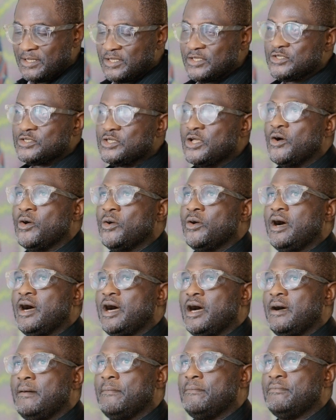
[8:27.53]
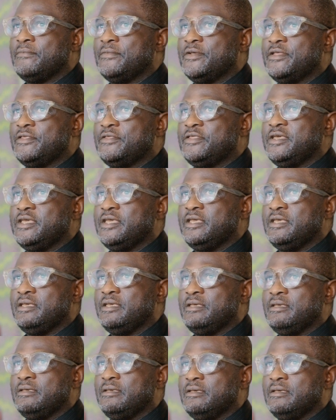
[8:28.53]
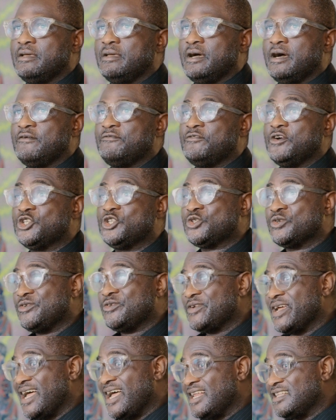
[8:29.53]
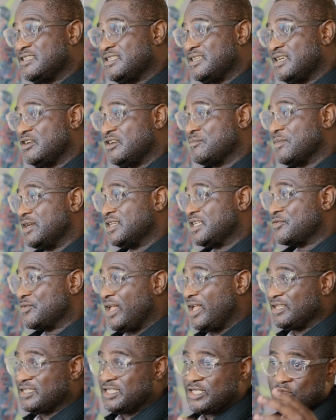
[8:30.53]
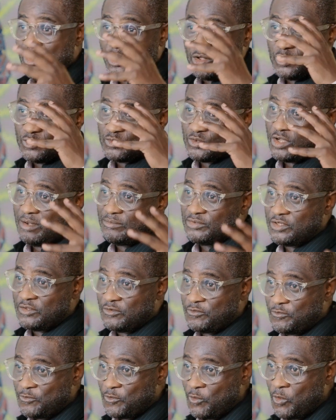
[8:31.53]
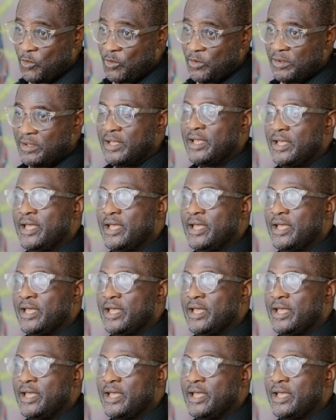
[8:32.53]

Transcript: So the virtual reality and augmented reality goggles will come to the fore.